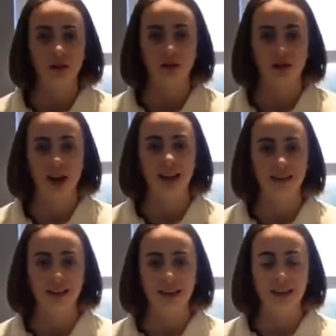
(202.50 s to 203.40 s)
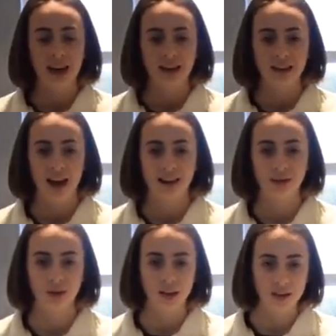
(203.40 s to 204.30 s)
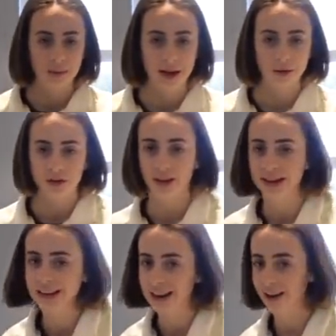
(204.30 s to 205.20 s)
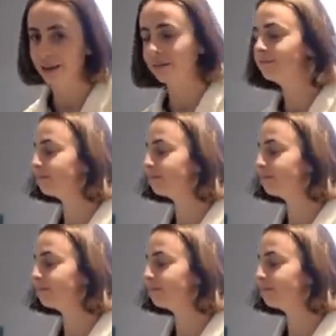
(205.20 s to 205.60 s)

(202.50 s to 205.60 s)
I've just checked the cake and it's already come out, so I'm gonna get it out now.